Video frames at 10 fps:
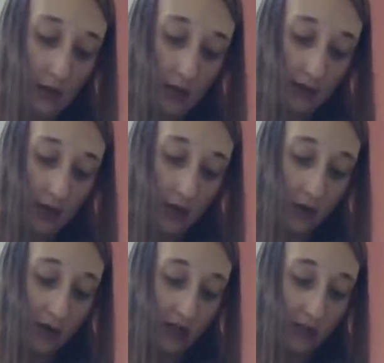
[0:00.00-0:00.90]
I got
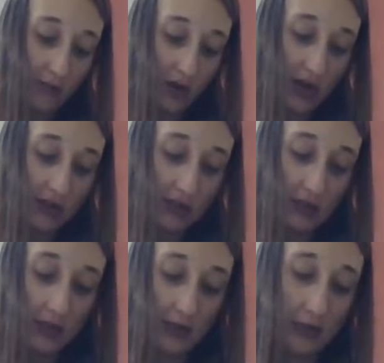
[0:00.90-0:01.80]
all this
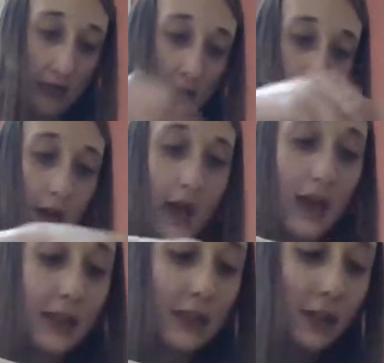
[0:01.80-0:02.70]
moss.
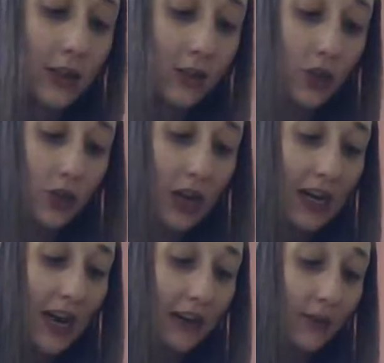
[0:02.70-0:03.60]
I took it straight
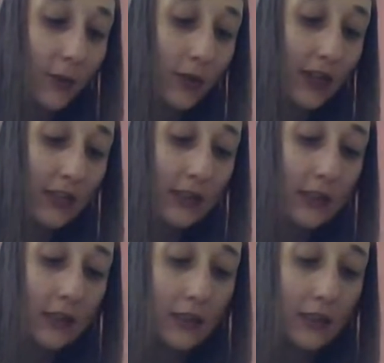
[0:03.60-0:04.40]
out of the woods.